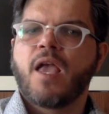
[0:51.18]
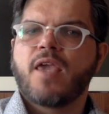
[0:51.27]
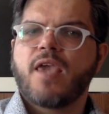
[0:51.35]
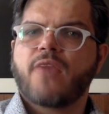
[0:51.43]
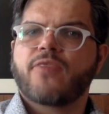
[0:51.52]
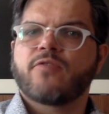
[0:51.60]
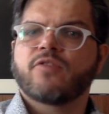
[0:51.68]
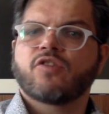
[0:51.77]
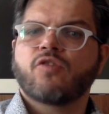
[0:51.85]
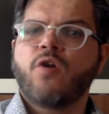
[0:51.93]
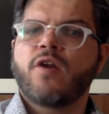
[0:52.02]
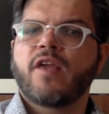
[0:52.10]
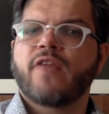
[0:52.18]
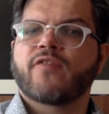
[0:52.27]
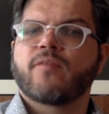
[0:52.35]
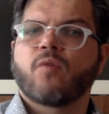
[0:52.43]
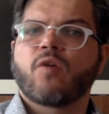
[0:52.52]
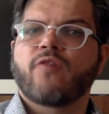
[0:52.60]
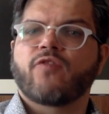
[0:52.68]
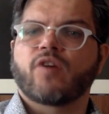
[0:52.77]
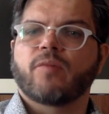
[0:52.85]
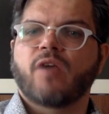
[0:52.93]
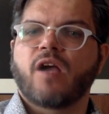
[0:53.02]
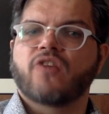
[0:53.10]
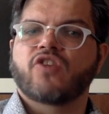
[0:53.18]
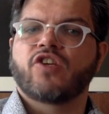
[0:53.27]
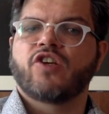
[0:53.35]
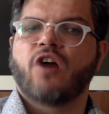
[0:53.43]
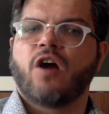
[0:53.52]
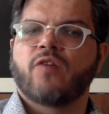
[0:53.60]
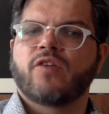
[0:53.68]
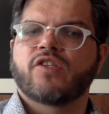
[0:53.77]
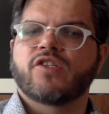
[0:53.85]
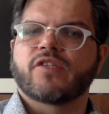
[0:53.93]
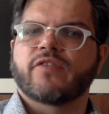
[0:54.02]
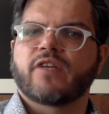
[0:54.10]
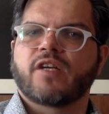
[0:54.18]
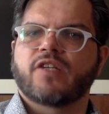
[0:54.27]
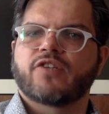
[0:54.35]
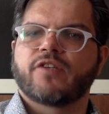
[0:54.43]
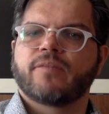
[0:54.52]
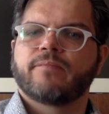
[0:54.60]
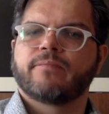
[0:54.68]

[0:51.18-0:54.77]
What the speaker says: Yet, there is a growing need for more affordable housing in all regions of our country.